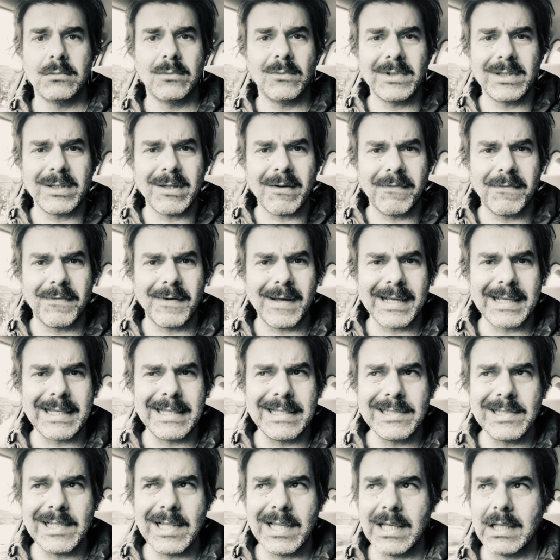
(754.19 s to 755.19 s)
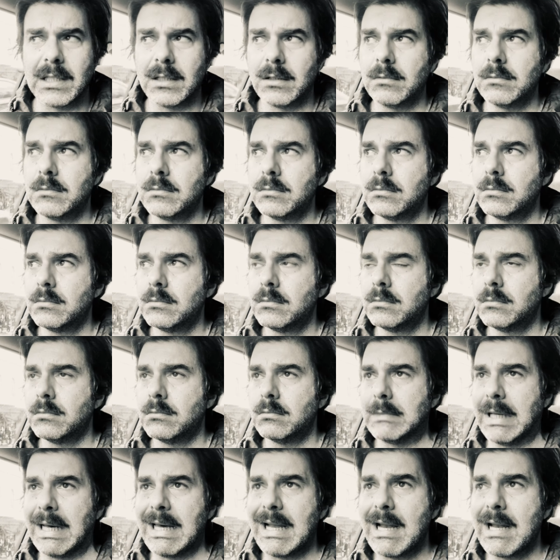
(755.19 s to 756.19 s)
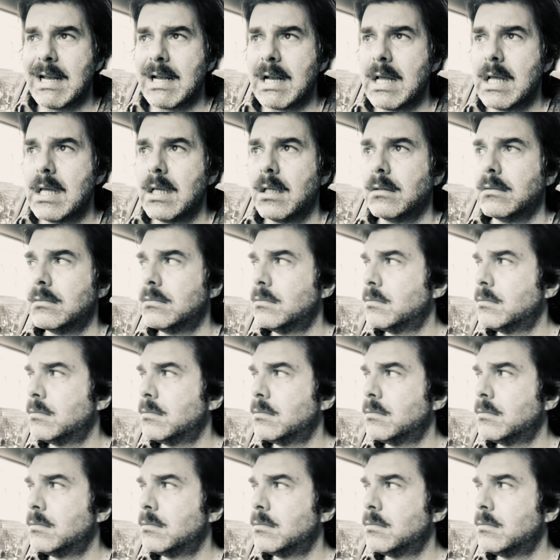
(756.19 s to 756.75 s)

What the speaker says: What the fuck is that? I don't know.